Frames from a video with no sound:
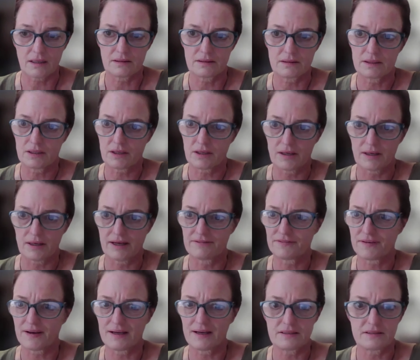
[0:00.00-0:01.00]
Yeah, I
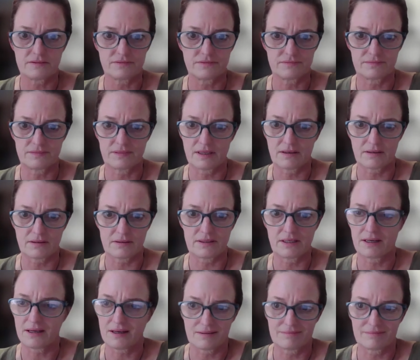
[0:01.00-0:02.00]
find,
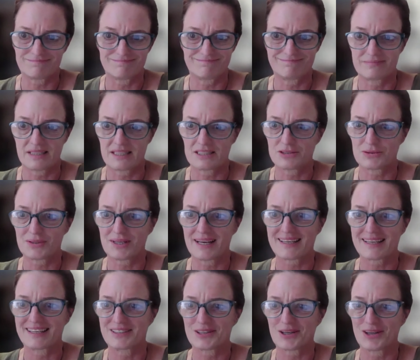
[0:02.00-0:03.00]
yeah, that's all I
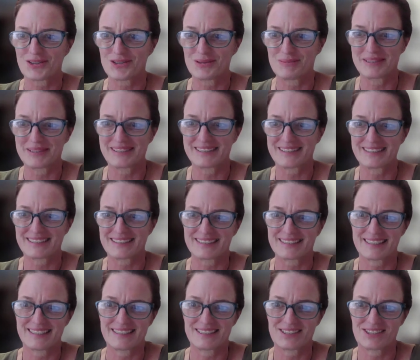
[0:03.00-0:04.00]
can contribute at this
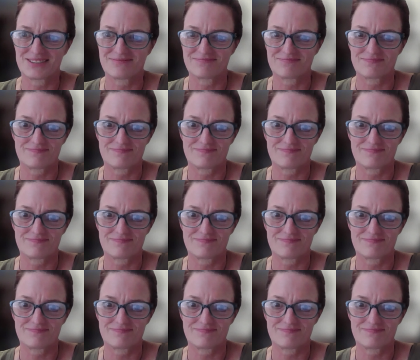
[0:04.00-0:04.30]
stage.